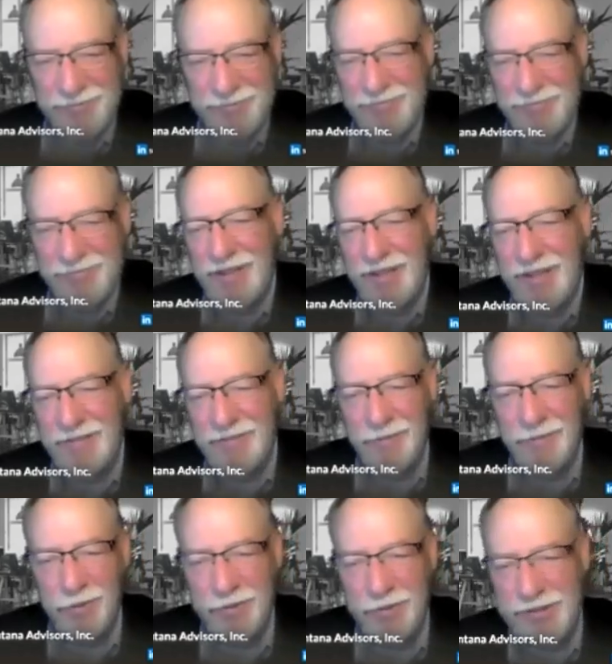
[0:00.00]
and
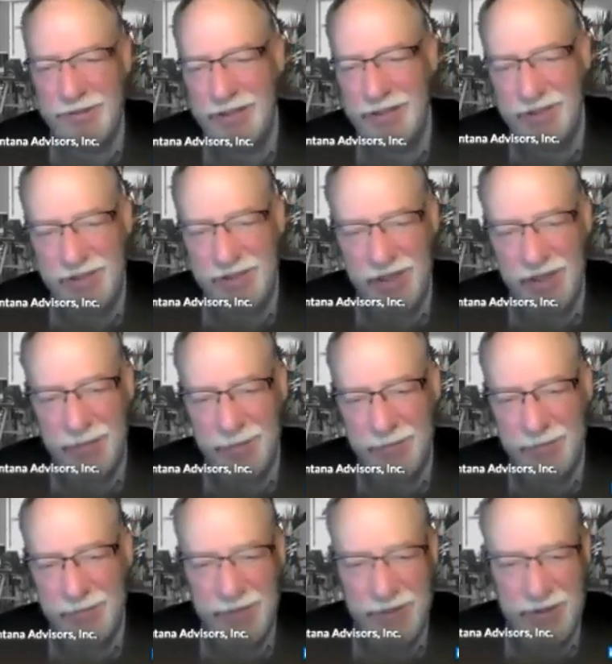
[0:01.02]
for taking the time.
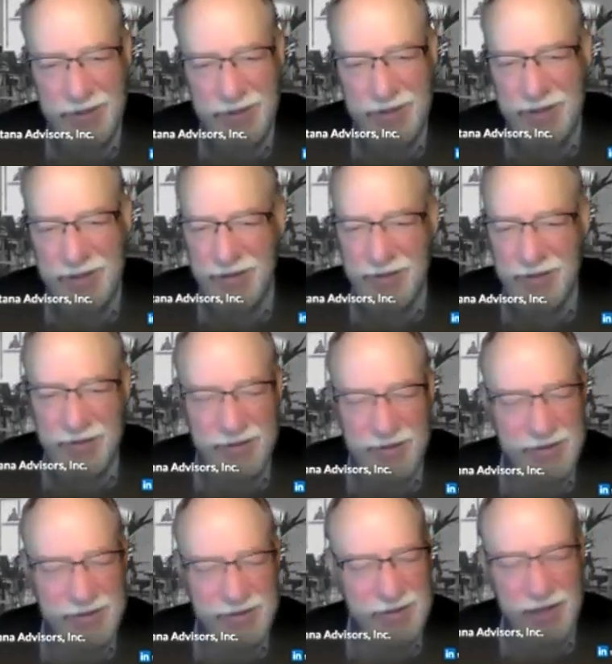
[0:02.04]

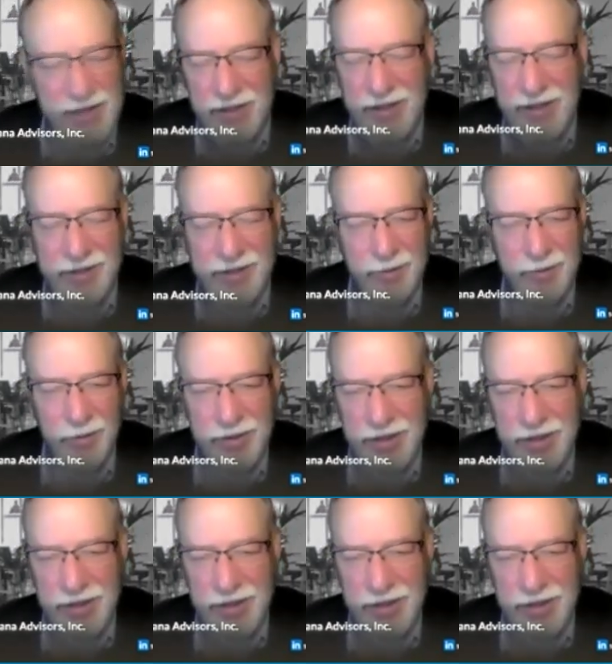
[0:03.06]
It's not a lengthy one.